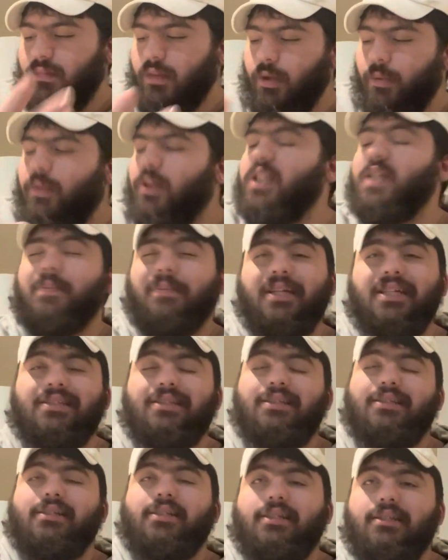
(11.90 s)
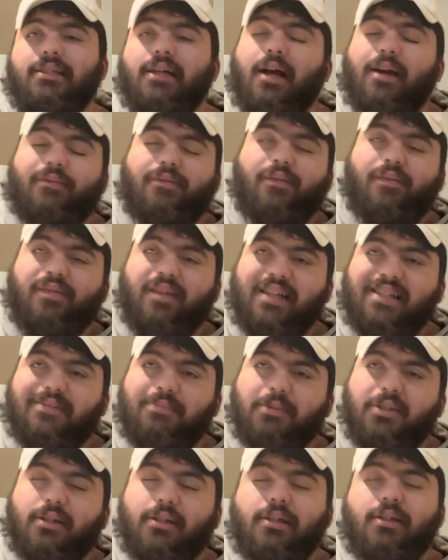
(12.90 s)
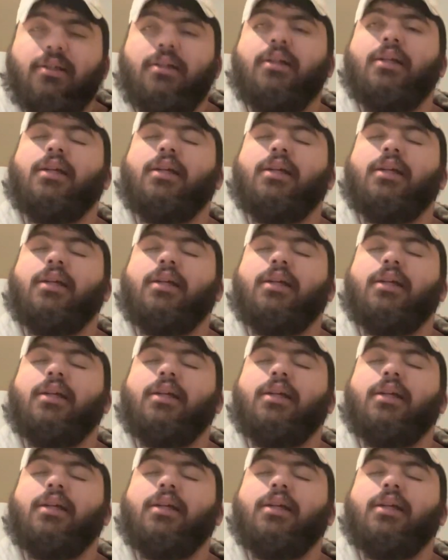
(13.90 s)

which is basically TikTok for Facebook.